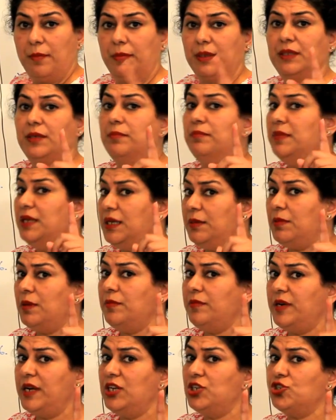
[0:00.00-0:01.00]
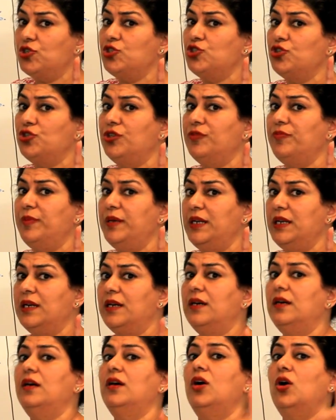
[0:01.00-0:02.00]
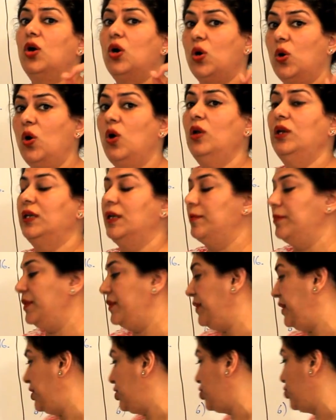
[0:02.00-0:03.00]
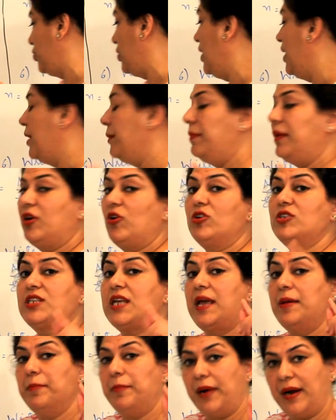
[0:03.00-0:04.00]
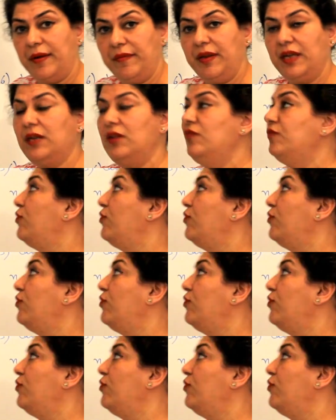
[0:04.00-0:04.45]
but the minimum ratio should have been a whole number ratio, because empirical